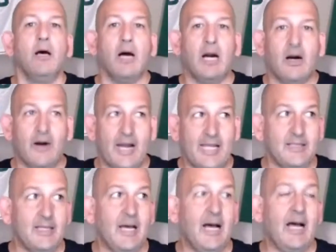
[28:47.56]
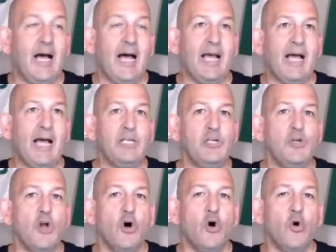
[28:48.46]
all right, I
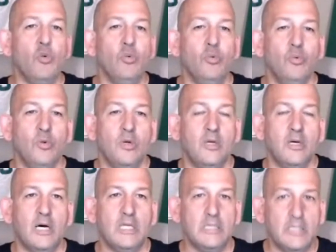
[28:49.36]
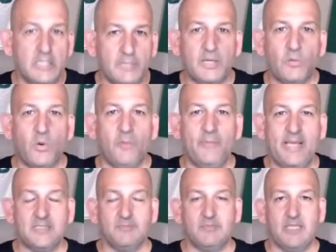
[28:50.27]
know a little bit of what
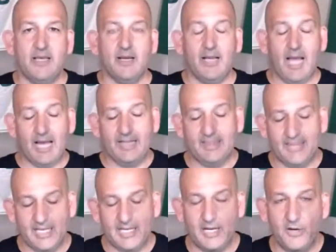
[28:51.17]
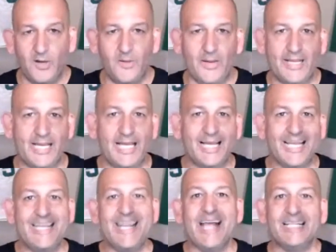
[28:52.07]
makes him tick. I think I know how I can
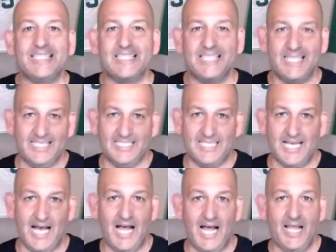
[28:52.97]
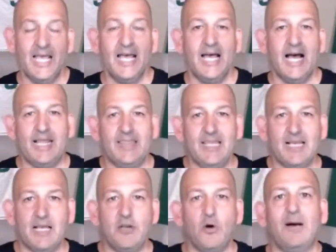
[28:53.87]
connect to this guy. I
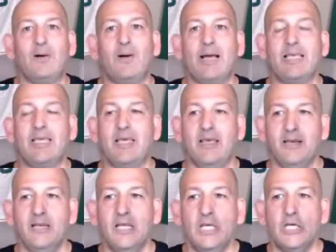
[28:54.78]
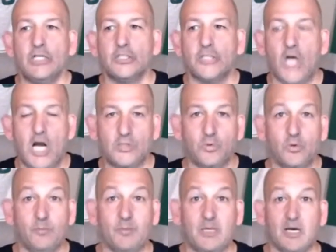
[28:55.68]
think I know how I can talk to
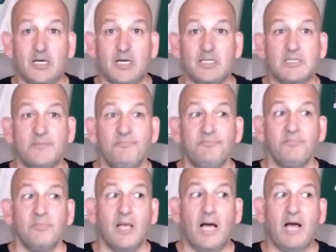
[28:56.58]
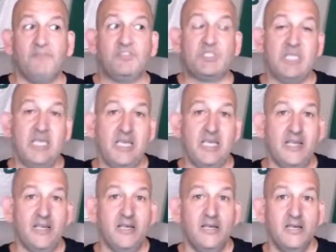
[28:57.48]
him because I've
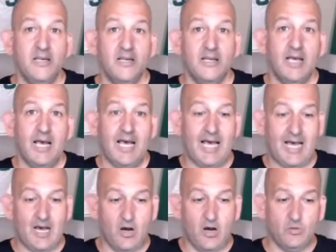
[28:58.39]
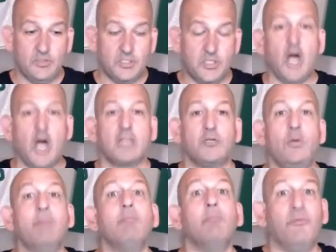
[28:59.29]
seen how to talk to him